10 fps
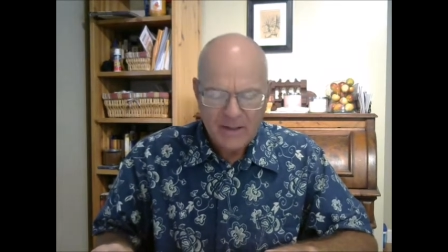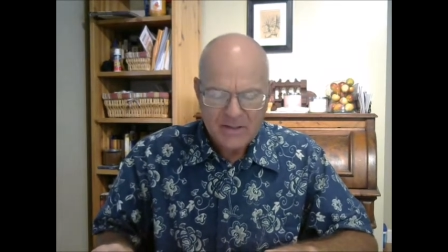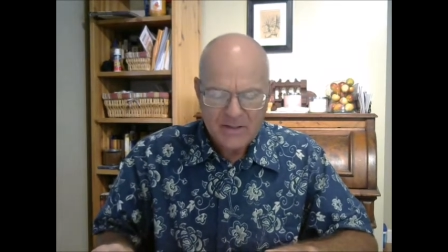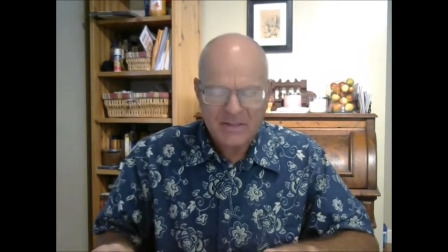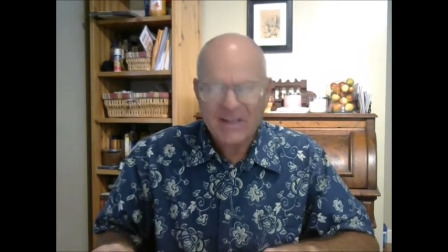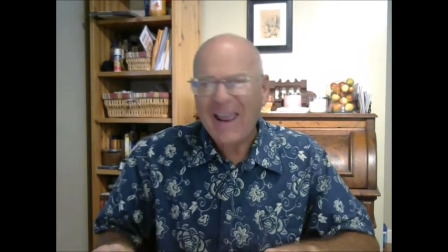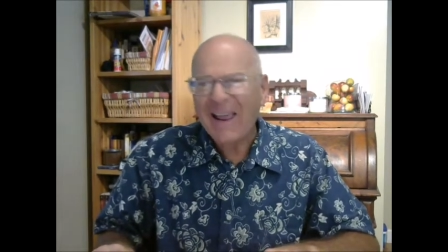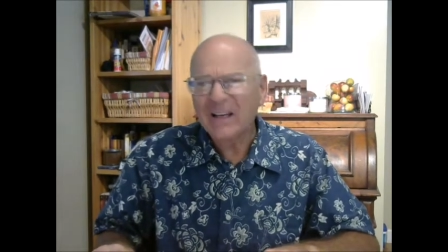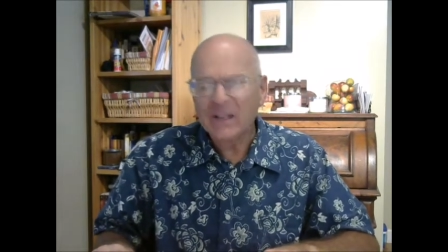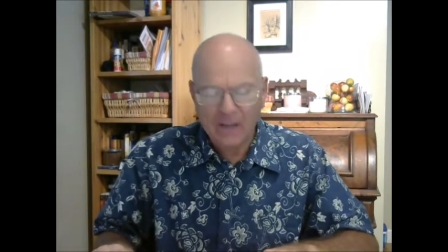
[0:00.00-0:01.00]

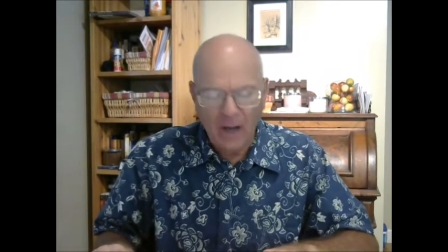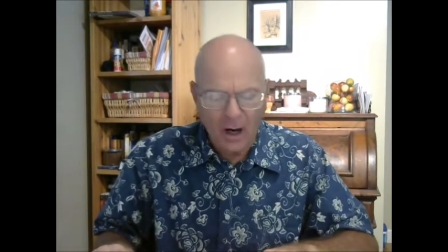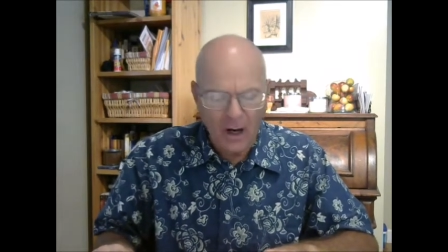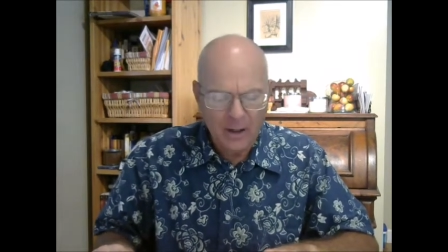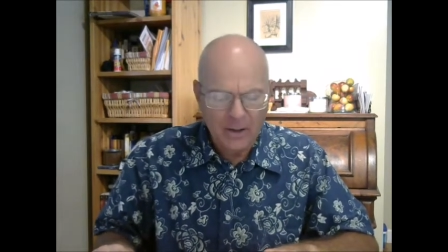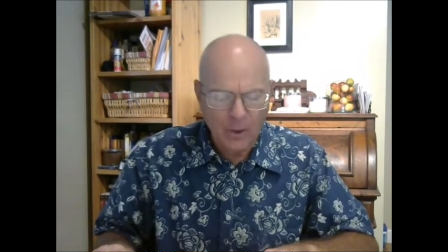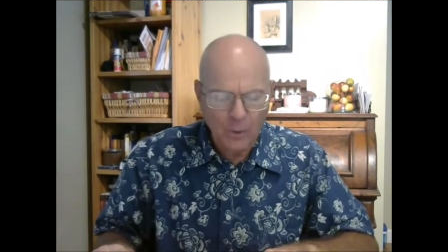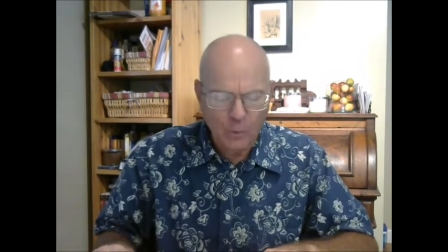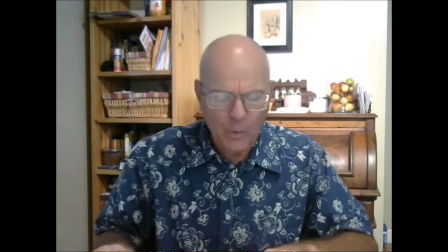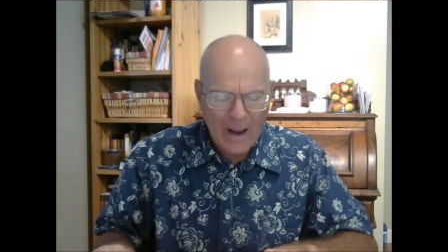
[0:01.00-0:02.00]
stand guard
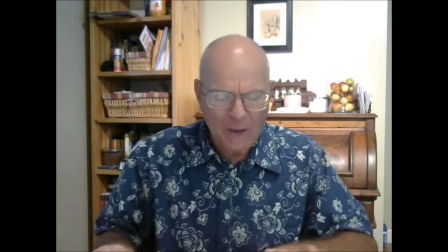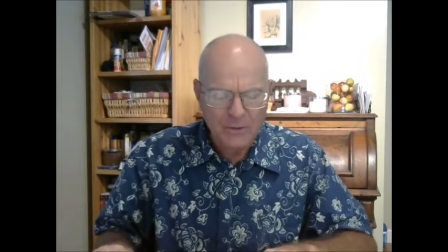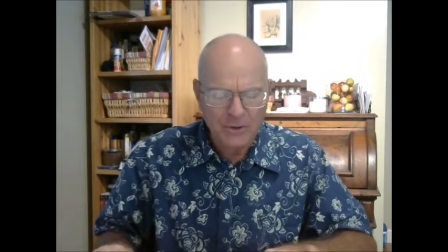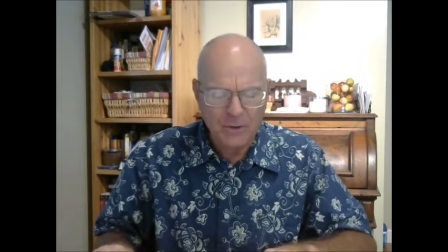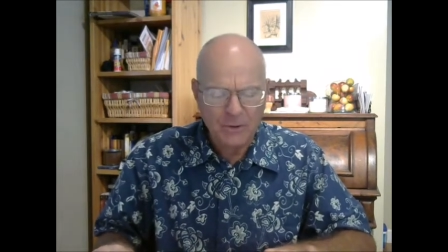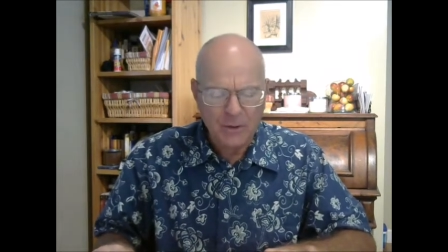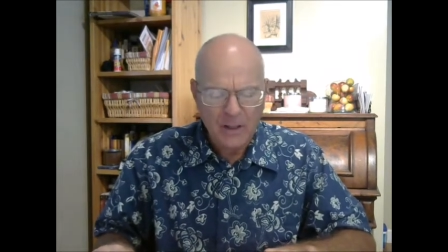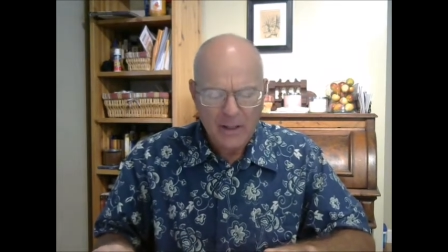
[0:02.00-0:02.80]
around you